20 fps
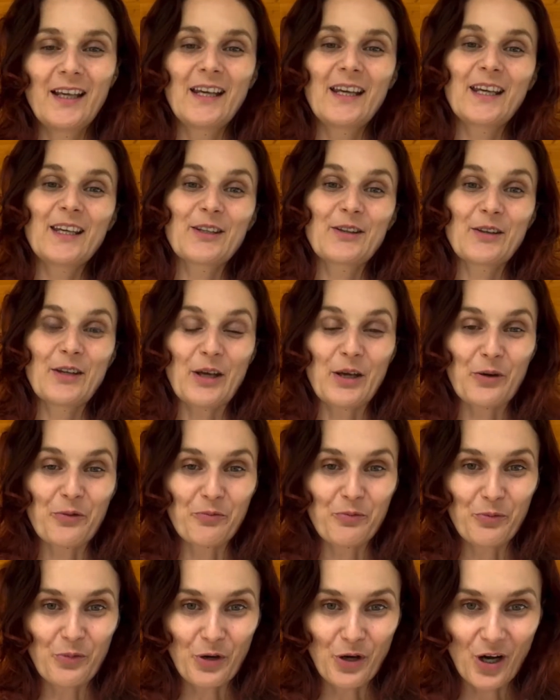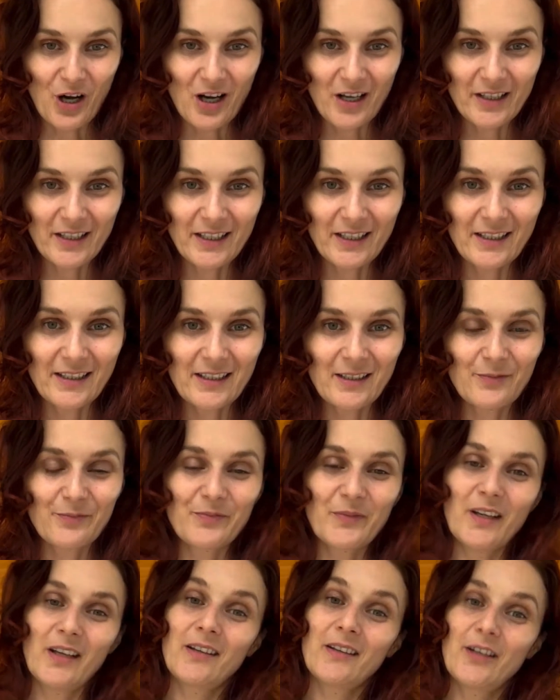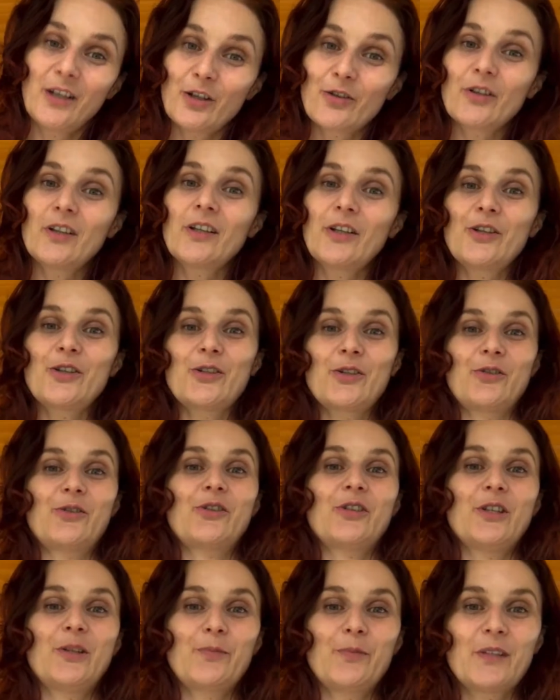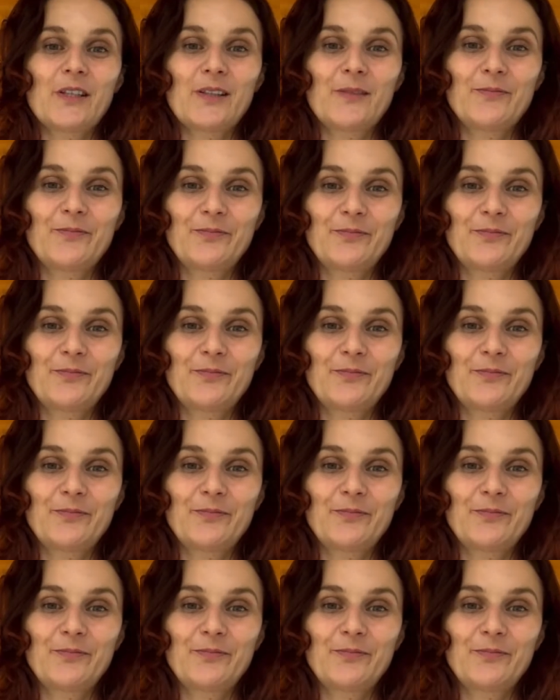in their bodies and their relationships.